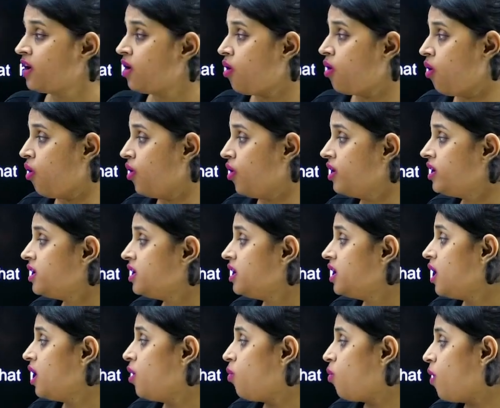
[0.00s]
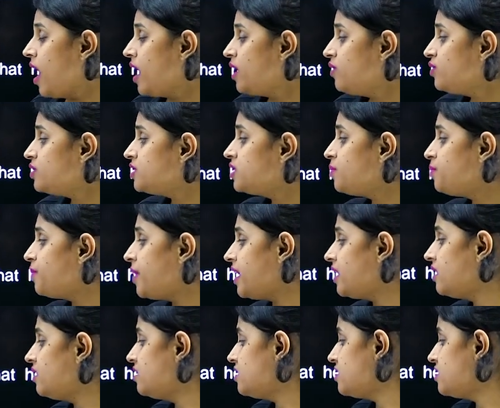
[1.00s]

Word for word: Or, why was the peddler